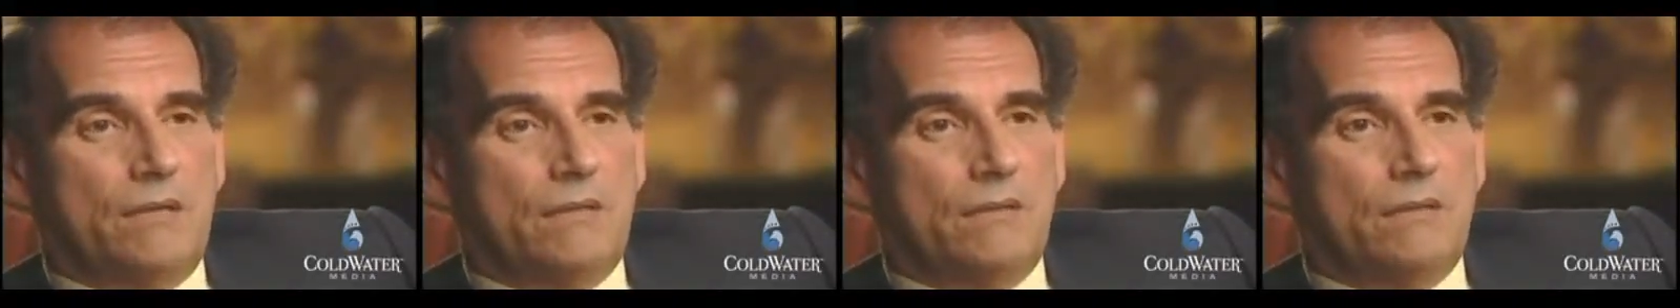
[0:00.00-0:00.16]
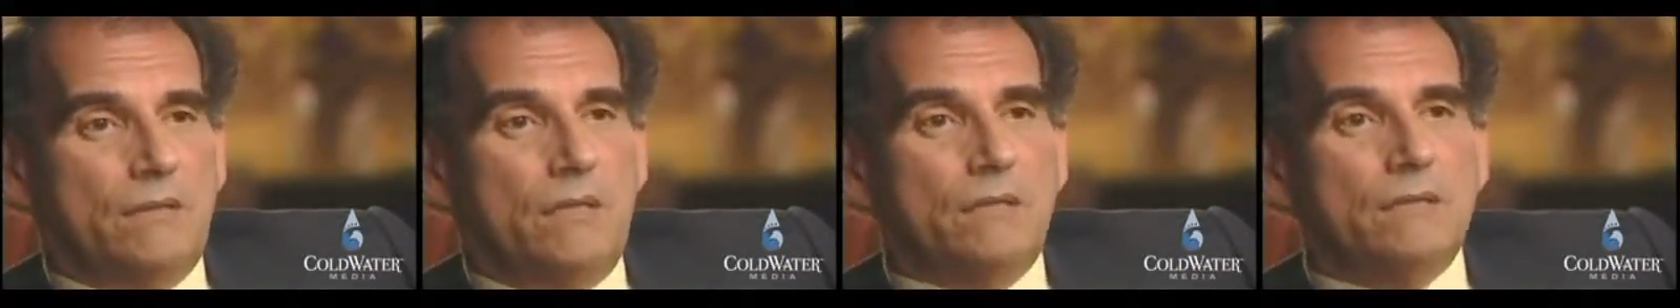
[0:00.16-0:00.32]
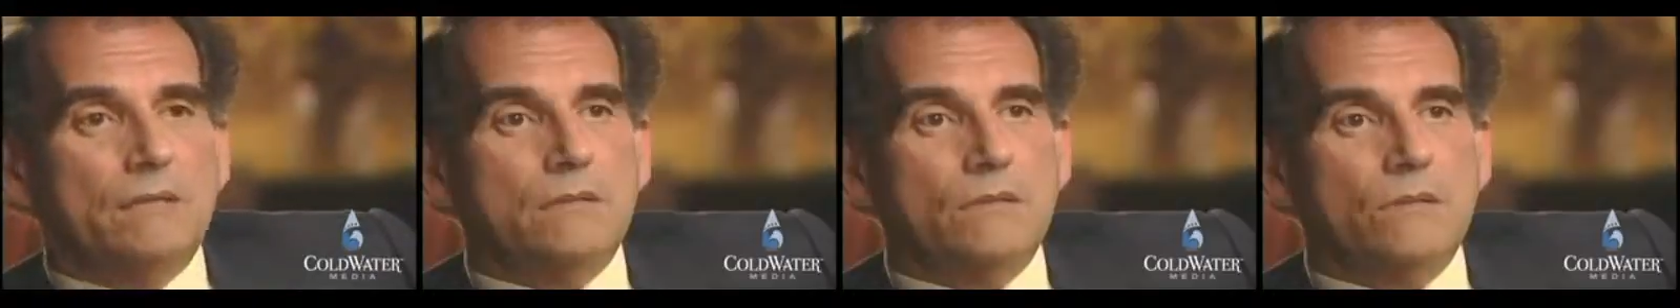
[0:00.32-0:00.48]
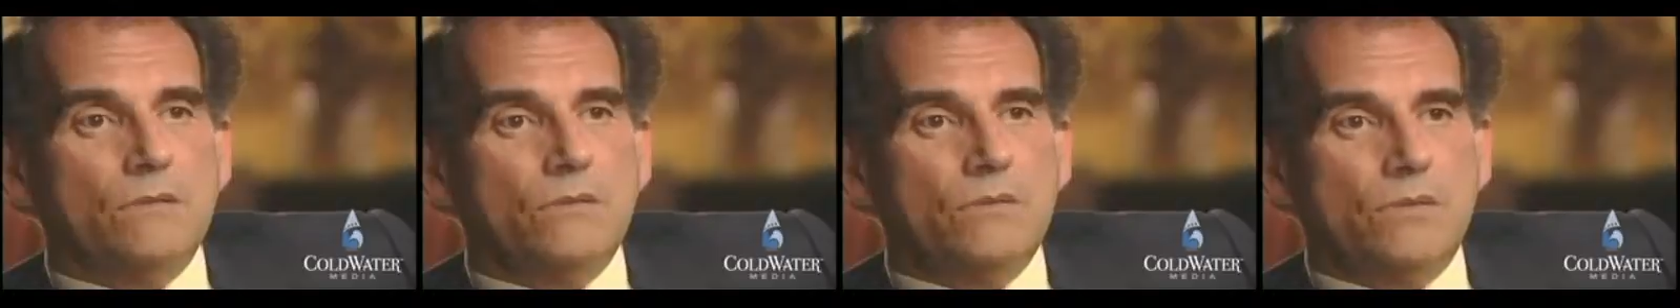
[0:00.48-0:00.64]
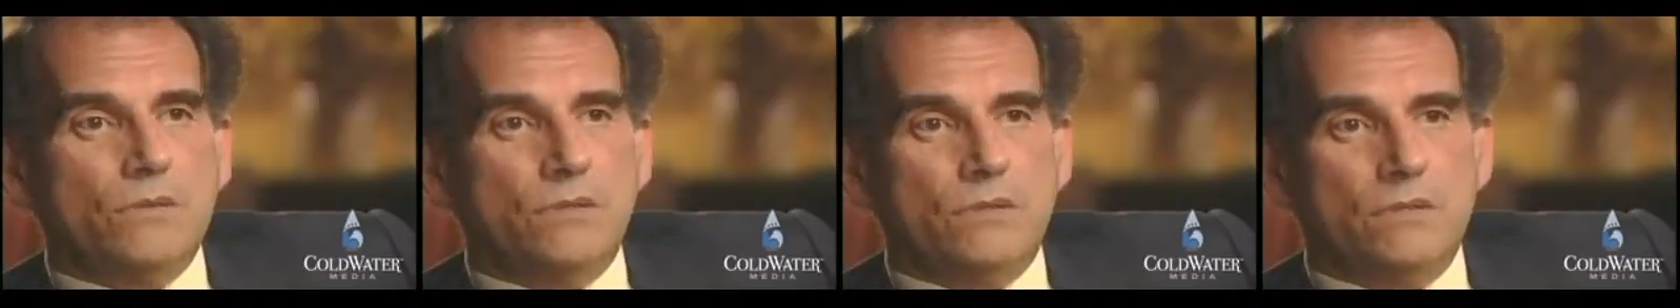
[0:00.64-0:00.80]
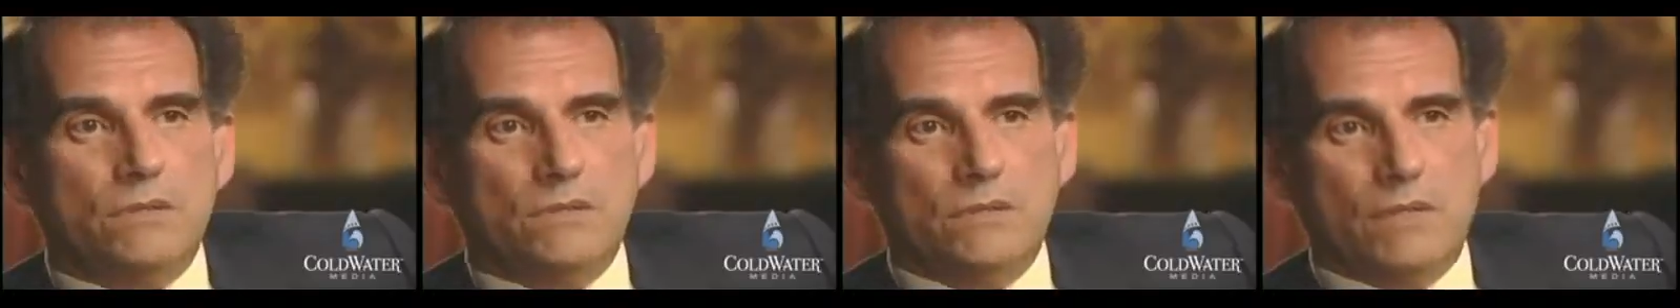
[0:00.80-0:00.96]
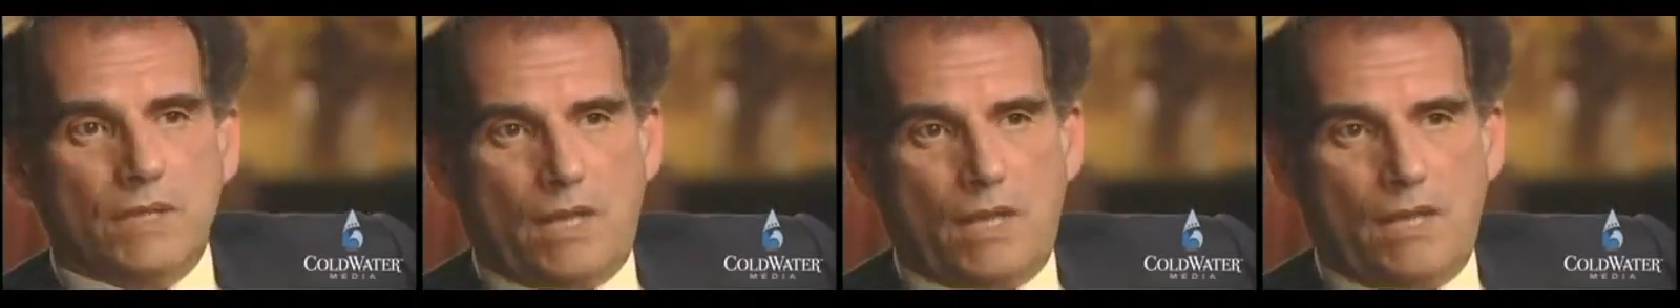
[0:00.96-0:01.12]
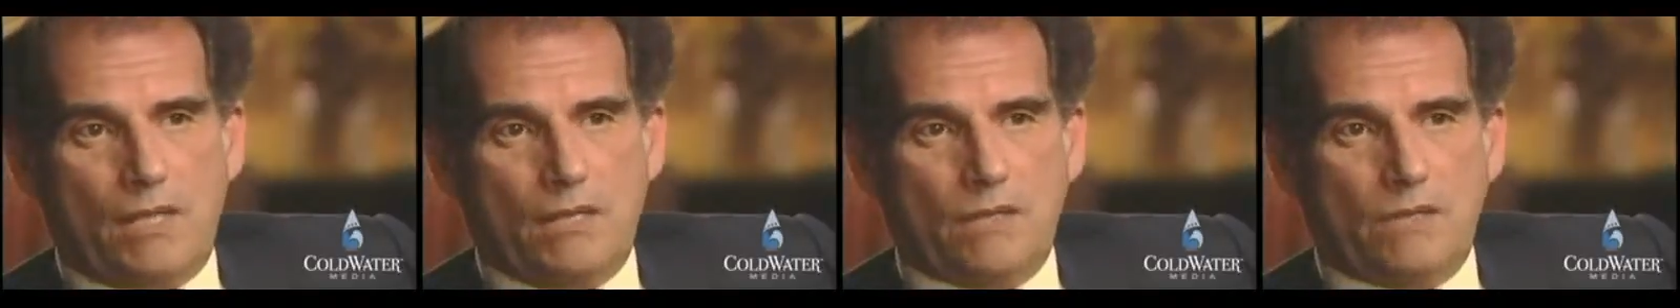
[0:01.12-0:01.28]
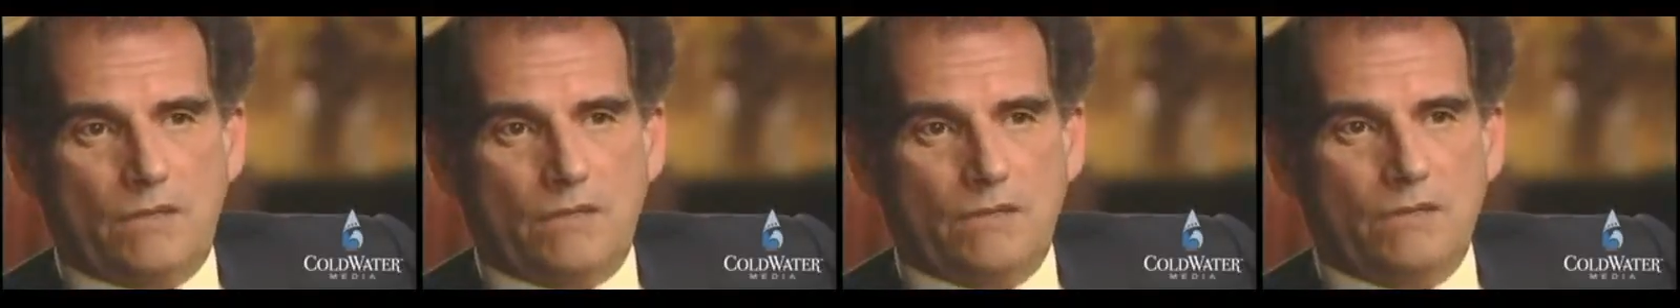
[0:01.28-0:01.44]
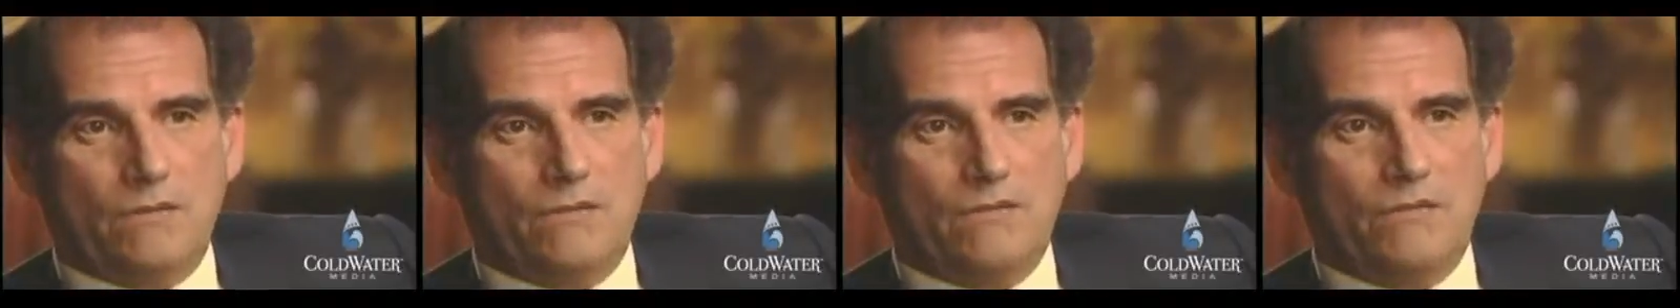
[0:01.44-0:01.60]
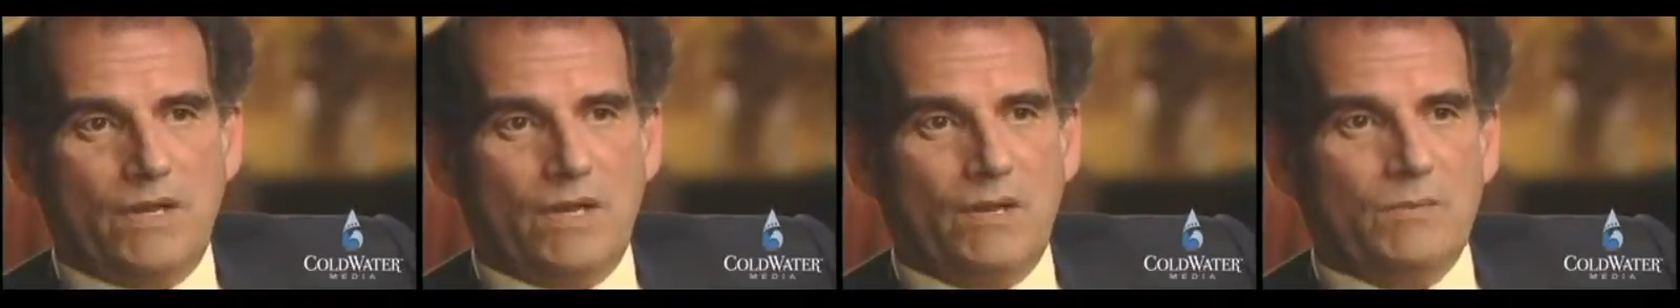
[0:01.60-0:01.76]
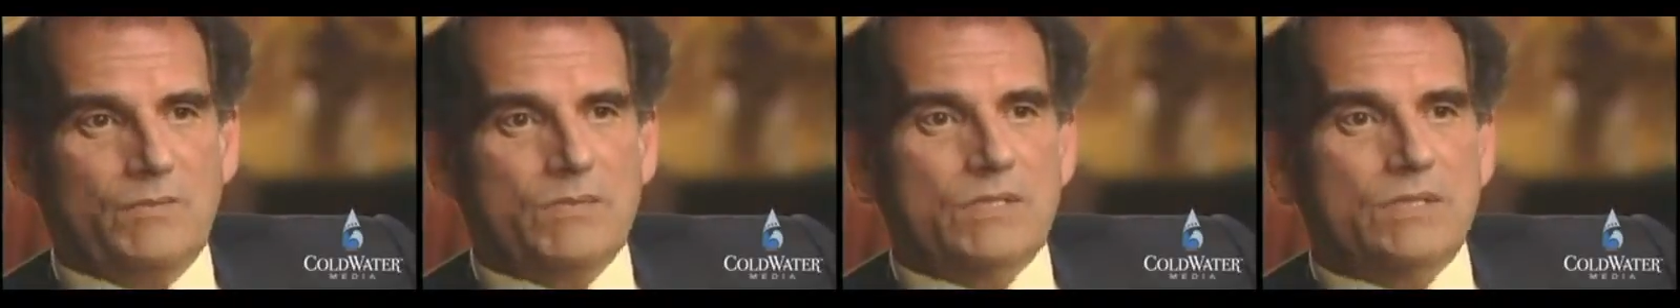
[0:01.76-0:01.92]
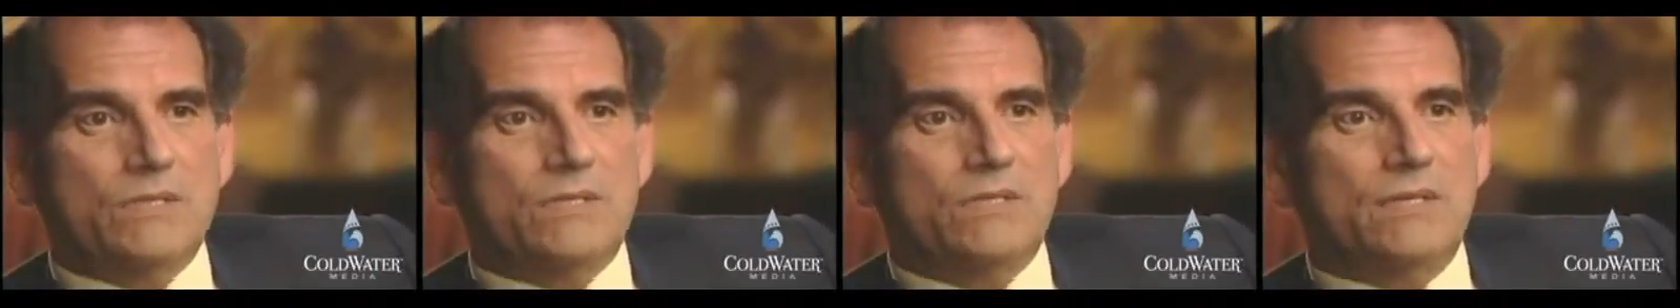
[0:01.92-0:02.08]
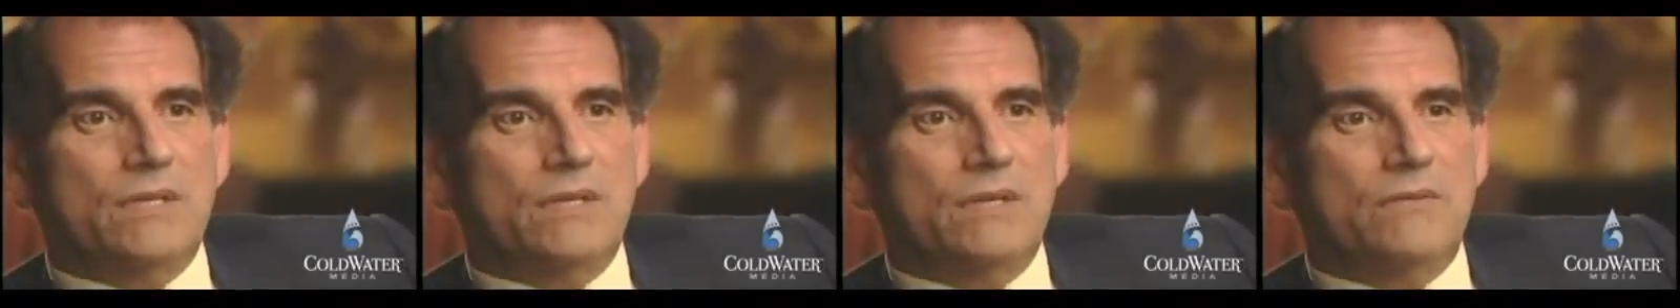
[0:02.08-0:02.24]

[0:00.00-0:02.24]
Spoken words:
a toothless tiger, develops a set of